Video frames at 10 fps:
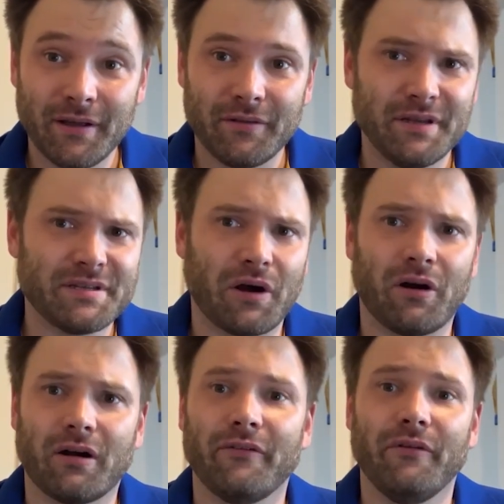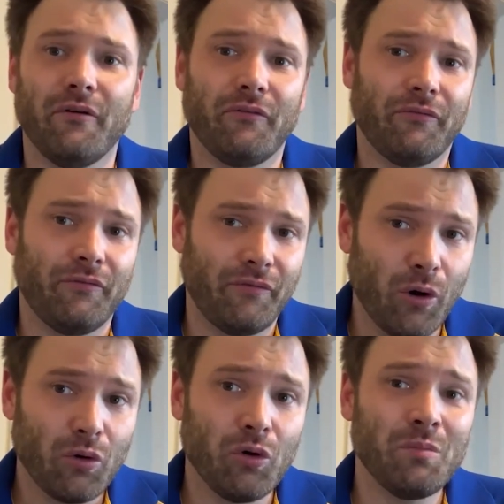These are
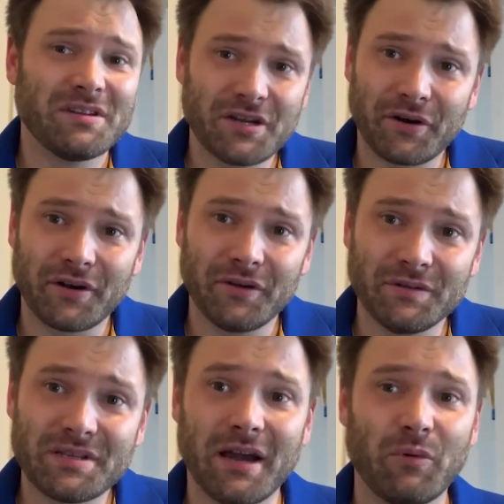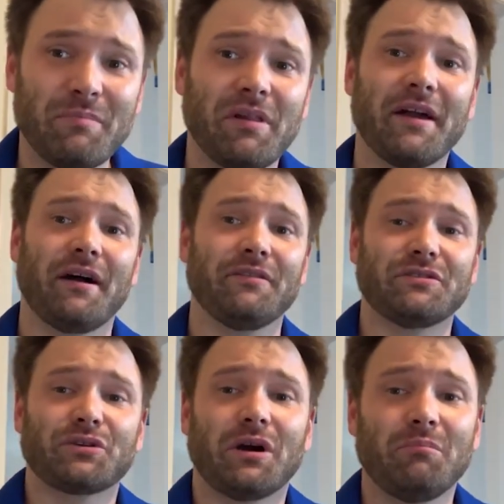vocal materials that we play on the
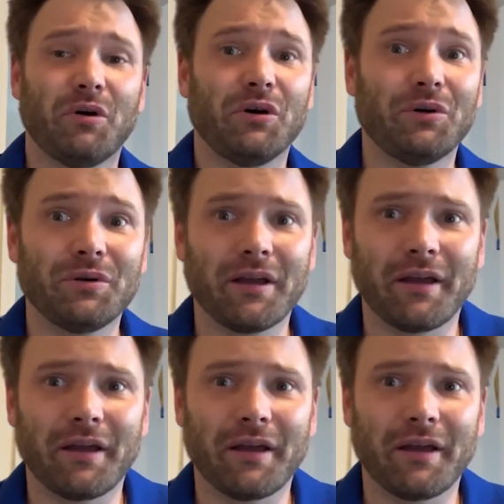trombone